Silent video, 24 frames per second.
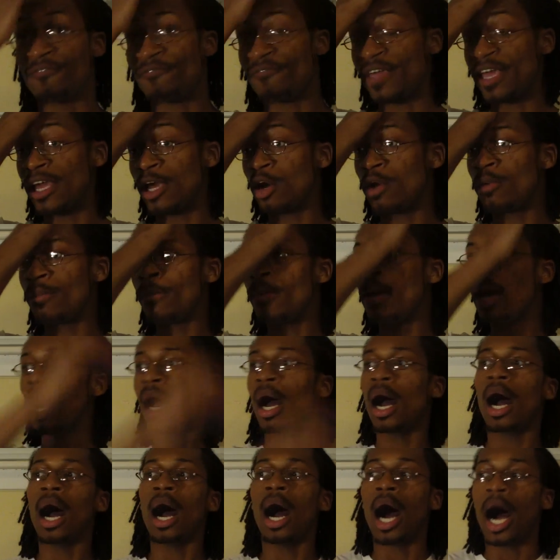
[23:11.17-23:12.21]
film,
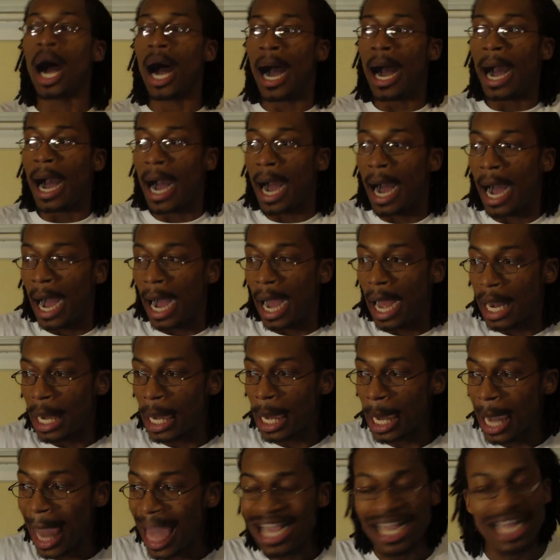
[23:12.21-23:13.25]

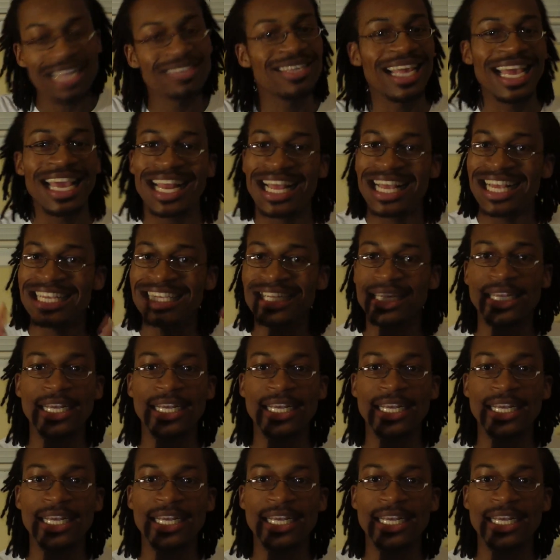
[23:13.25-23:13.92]
like I said,